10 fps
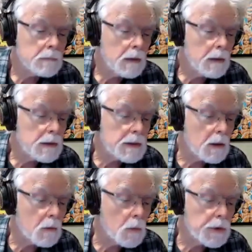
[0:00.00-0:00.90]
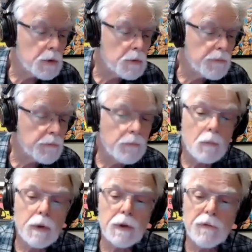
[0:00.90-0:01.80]
So when
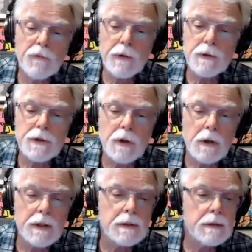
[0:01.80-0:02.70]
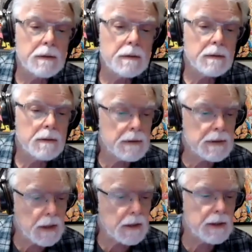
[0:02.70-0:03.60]
you first started
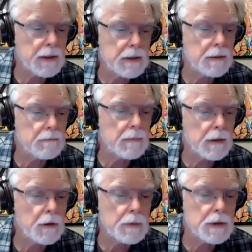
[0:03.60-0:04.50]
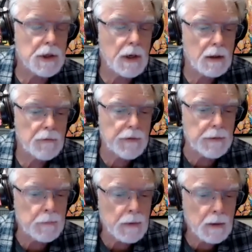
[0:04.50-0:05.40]
studying human
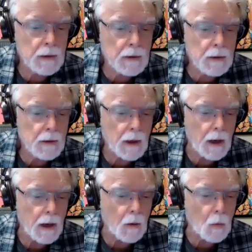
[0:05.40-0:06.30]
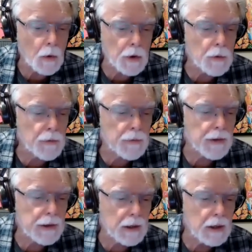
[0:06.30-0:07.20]
geography, were you
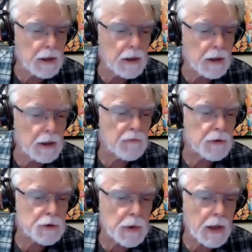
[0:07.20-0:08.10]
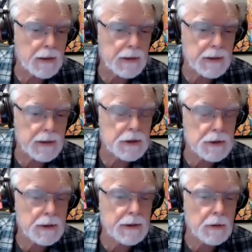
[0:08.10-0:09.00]
thinking about virtual reality initially,
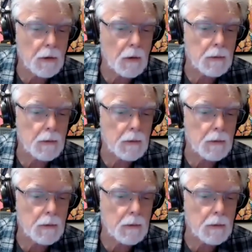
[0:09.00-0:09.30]
or